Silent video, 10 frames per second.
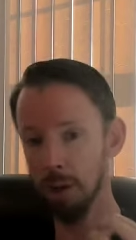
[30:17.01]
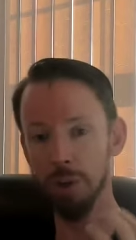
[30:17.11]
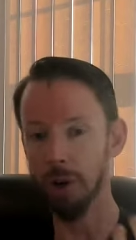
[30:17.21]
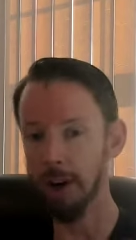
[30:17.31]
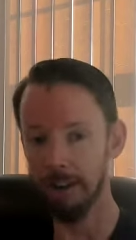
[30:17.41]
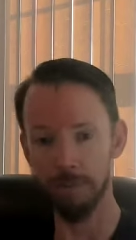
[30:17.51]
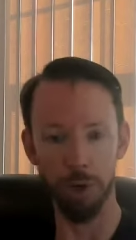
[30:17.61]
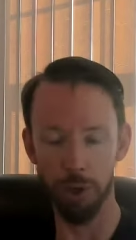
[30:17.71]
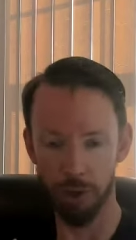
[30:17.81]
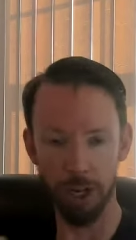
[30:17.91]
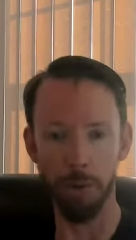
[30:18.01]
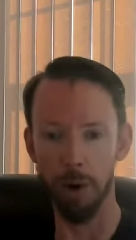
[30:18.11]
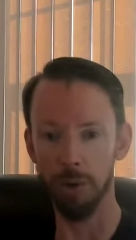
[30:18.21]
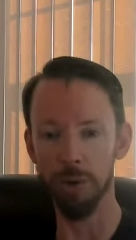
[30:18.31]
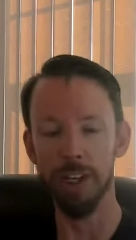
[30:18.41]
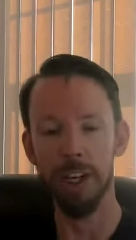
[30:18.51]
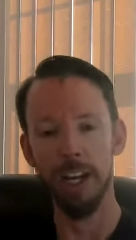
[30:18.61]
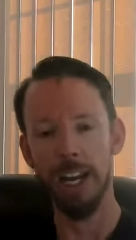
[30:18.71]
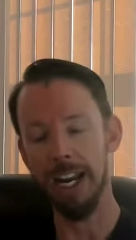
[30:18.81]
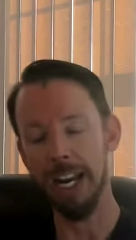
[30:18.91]
Those all have pre-trained models,
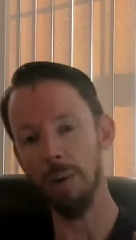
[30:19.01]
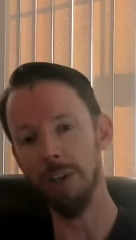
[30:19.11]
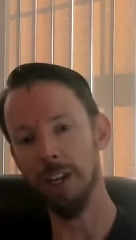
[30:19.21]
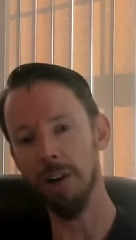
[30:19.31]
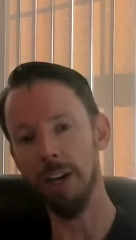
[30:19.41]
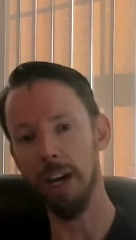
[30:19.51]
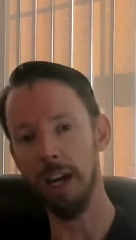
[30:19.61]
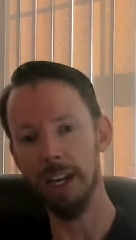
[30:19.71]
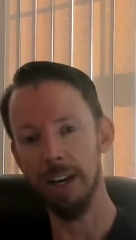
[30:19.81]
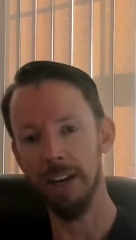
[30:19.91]
and now we say, okay,